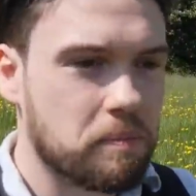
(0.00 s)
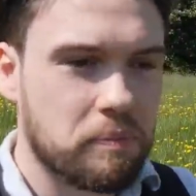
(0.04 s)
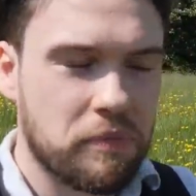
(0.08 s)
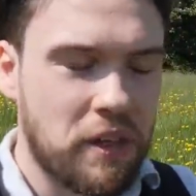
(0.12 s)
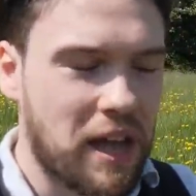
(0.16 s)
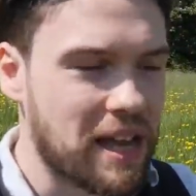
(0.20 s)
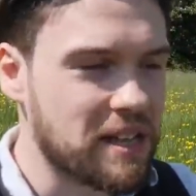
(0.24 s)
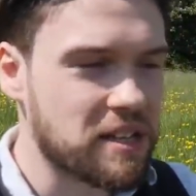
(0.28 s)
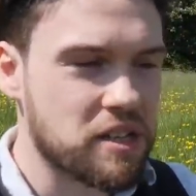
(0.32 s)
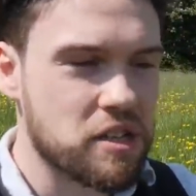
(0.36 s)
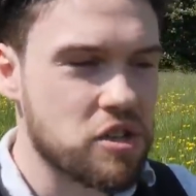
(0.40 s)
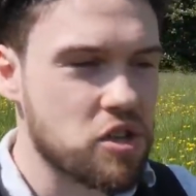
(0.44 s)

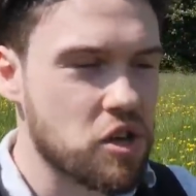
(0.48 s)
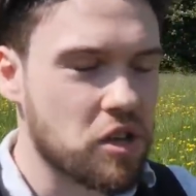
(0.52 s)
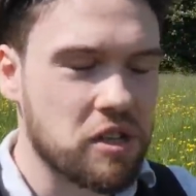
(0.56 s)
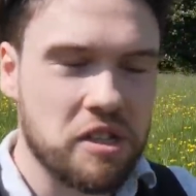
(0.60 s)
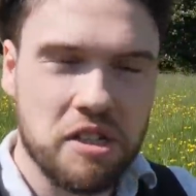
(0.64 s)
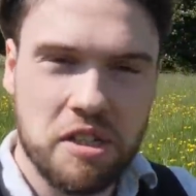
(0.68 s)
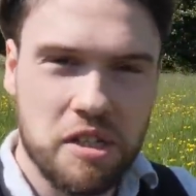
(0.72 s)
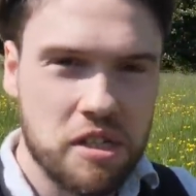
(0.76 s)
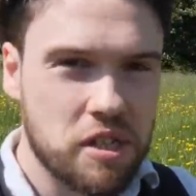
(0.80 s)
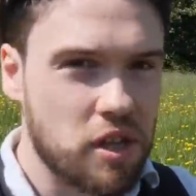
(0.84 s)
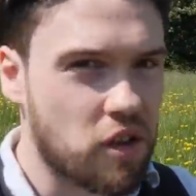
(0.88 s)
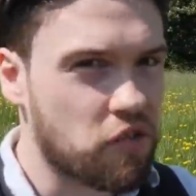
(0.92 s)
that's
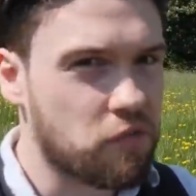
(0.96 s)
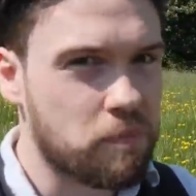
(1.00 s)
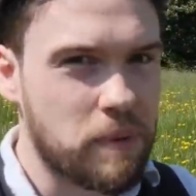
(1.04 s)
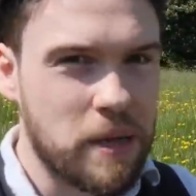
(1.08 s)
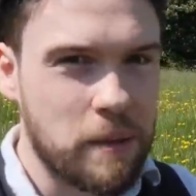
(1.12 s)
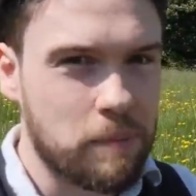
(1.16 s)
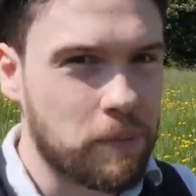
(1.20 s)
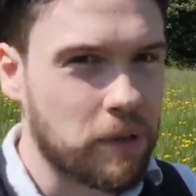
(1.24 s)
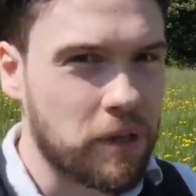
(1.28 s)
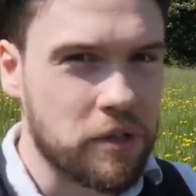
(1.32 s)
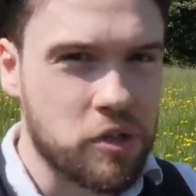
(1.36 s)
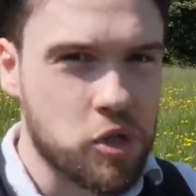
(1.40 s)
just stuff
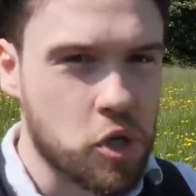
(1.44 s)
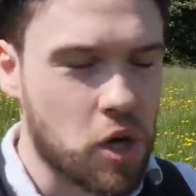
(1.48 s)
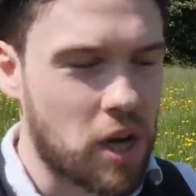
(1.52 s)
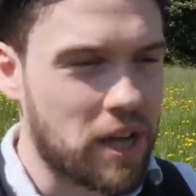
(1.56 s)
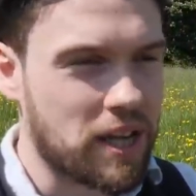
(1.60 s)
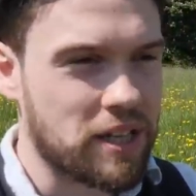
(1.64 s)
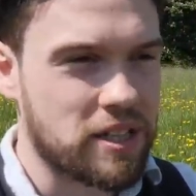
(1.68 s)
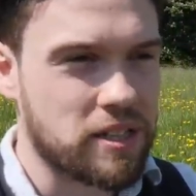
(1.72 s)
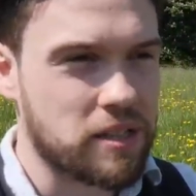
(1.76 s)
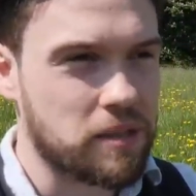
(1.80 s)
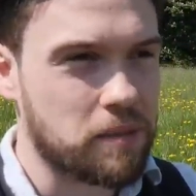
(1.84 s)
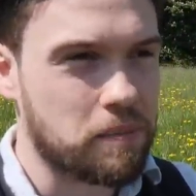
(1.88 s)
people are
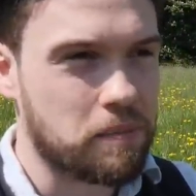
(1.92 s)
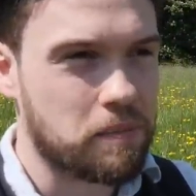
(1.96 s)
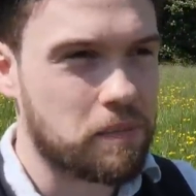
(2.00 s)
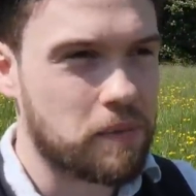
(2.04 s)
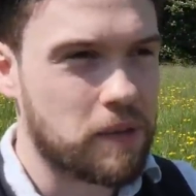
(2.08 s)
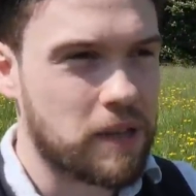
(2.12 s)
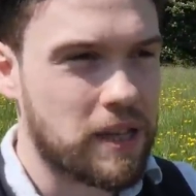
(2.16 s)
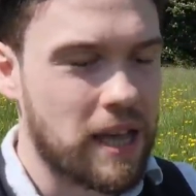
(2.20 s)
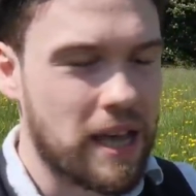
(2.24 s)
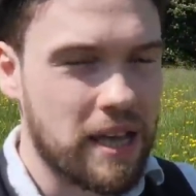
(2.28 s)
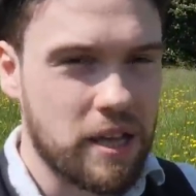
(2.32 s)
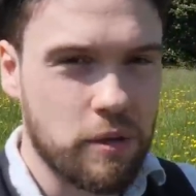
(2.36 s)
trying to
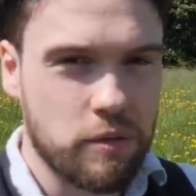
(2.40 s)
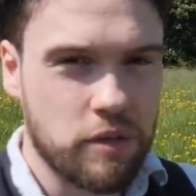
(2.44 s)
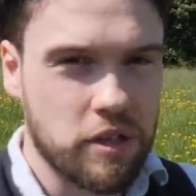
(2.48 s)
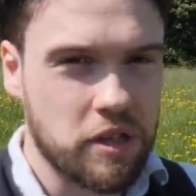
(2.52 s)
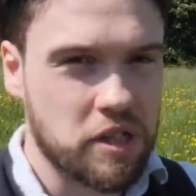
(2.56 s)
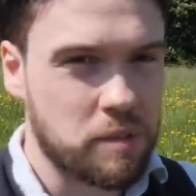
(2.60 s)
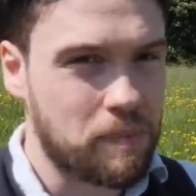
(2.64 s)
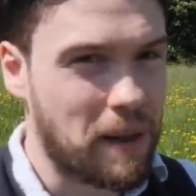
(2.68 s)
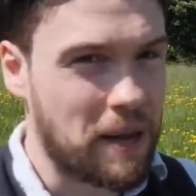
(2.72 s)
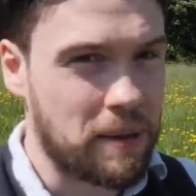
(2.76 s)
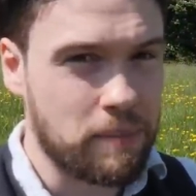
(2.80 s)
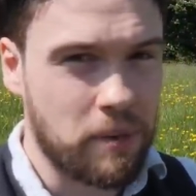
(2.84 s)
get you to
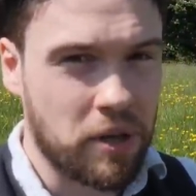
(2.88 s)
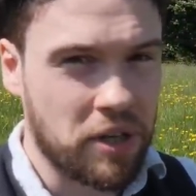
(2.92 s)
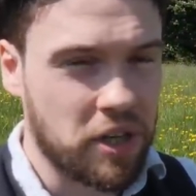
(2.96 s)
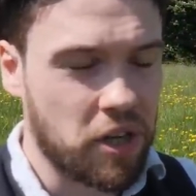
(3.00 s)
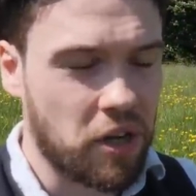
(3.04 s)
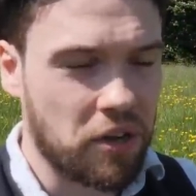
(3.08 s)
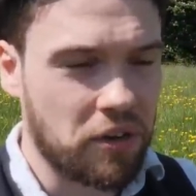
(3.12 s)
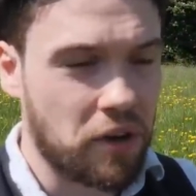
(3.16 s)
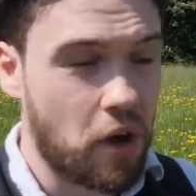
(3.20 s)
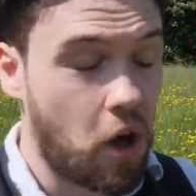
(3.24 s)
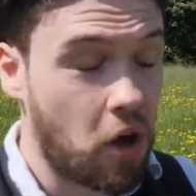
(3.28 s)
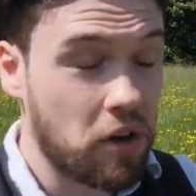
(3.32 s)
spend money
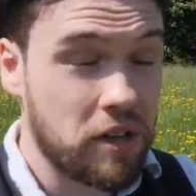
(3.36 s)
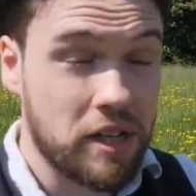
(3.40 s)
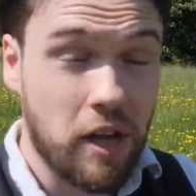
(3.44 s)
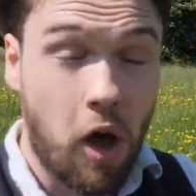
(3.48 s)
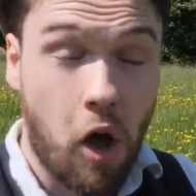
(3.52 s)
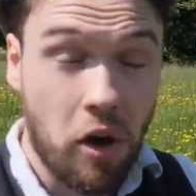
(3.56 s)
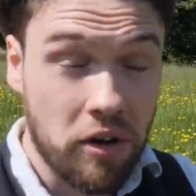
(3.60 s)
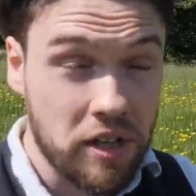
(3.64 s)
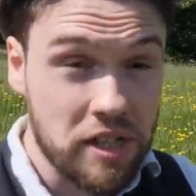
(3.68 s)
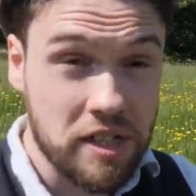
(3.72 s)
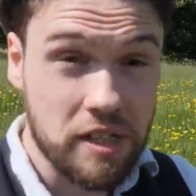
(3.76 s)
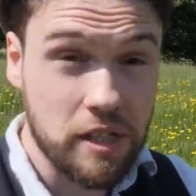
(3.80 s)
on.
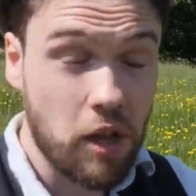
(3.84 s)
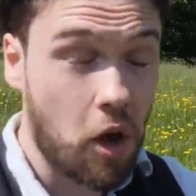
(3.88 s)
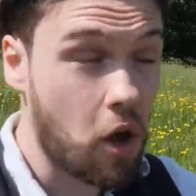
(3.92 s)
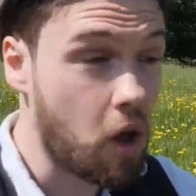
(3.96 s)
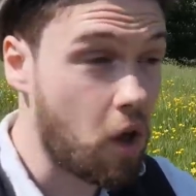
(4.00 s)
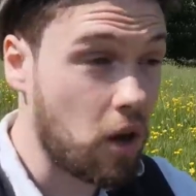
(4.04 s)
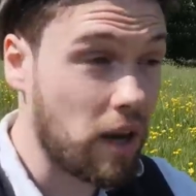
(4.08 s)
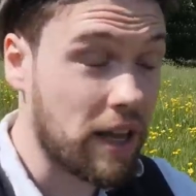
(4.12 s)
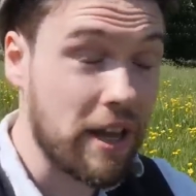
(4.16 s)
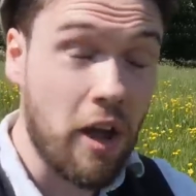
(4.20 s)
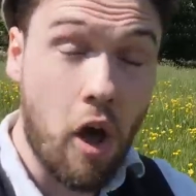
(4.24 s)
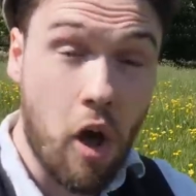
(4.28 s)

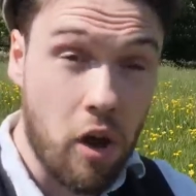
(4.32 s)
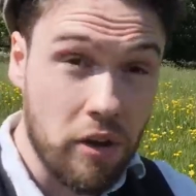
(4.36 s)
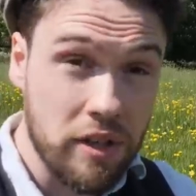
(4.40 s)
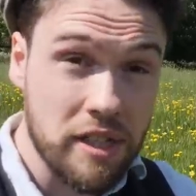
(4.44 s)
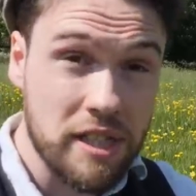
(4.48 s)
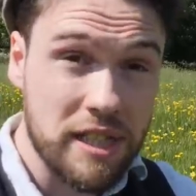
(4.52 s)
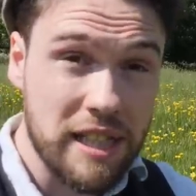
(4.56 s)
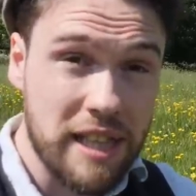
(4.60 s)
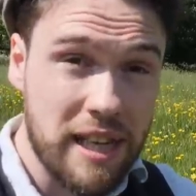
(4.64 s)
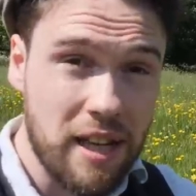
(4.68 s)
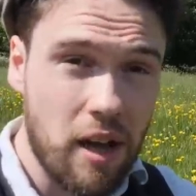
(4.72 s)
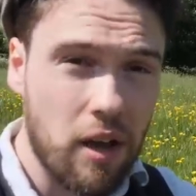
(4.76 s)

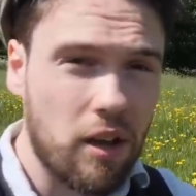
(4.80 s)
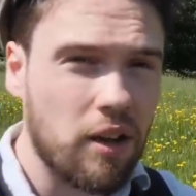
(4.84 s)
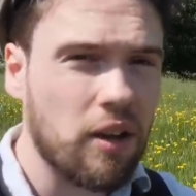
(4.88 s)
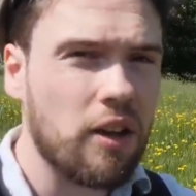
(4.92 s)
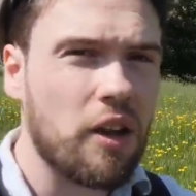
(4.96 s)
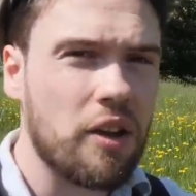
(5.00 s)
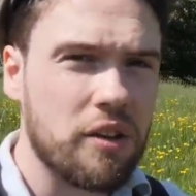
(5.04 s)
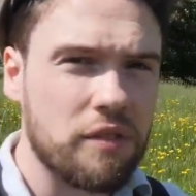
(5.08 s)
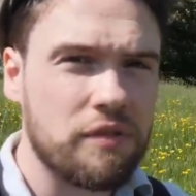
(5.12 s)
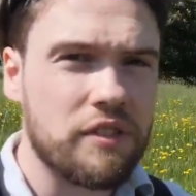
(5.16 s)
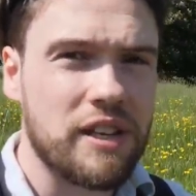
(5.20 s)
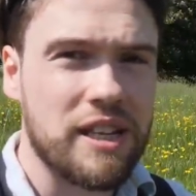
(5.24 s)
Honestly, a
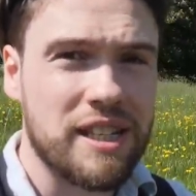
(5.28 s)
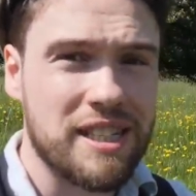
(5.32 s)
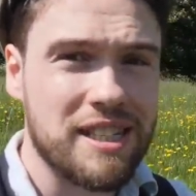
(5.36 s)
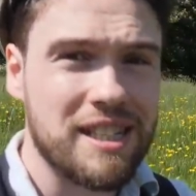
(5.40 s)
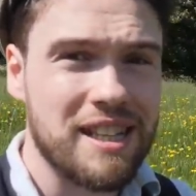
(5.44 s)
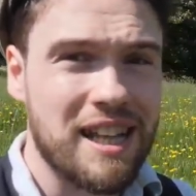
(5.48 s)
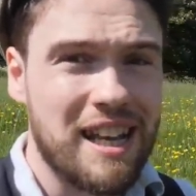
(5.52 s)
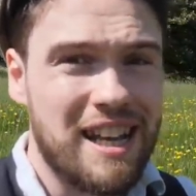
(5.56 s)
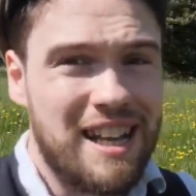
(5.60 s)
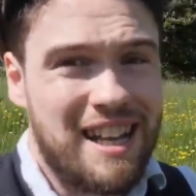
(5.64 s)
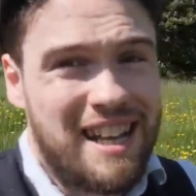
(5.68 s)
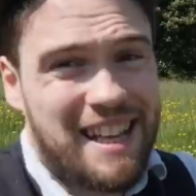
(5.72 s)
lot of this
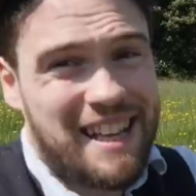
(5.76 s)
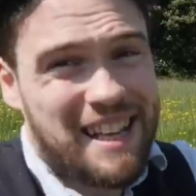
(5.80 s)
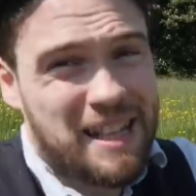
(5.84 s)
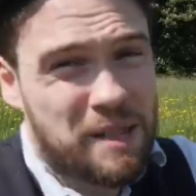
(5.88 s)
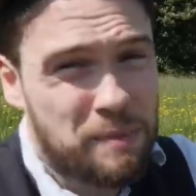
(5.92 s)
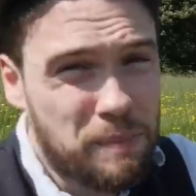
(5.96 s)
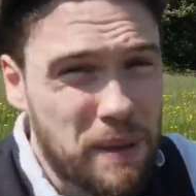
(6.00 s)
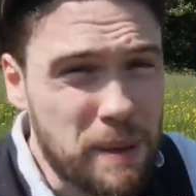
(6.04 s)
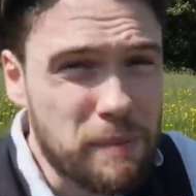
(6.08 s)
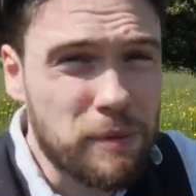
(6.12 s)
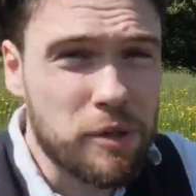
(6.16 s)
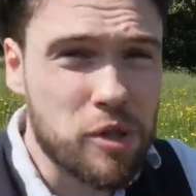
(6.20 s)
is
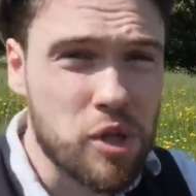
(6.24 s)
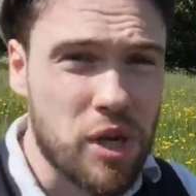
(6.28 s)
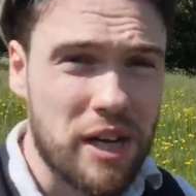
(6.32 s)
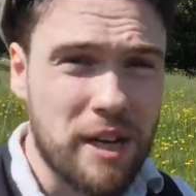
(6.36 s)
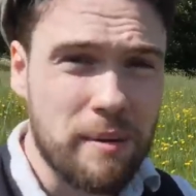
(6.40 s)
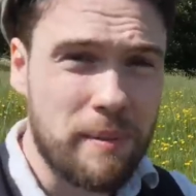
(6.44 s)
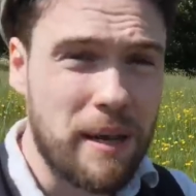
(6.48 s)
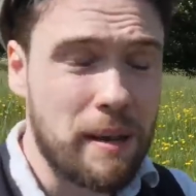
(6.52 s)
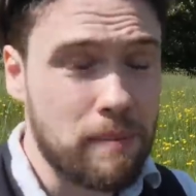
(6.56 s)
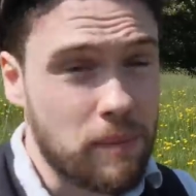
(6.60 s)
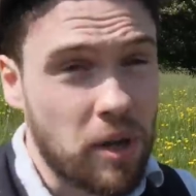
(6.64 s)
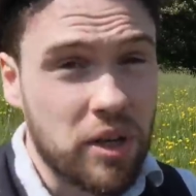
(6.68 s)
people trying
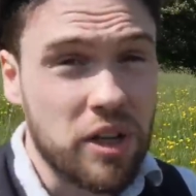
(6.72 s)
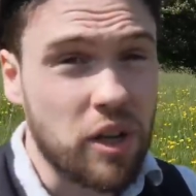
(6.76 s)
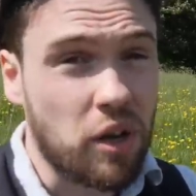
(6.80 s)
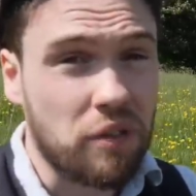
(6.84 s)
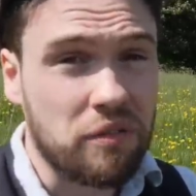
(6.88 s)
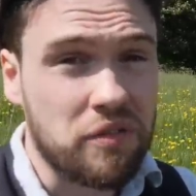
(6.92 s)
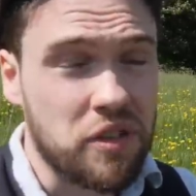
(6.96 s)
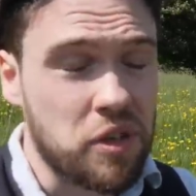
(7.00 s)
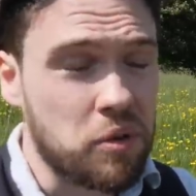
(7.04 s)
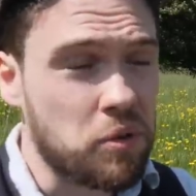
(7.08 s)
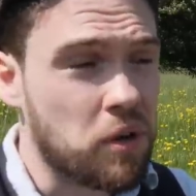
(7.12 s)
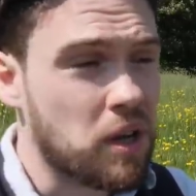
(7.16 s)
to make money
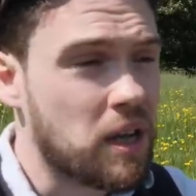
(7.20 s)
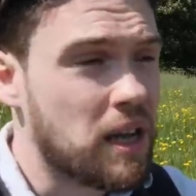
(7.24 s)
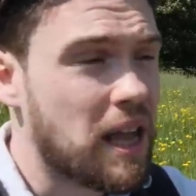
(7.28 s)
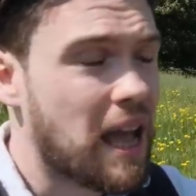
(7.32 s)
off you.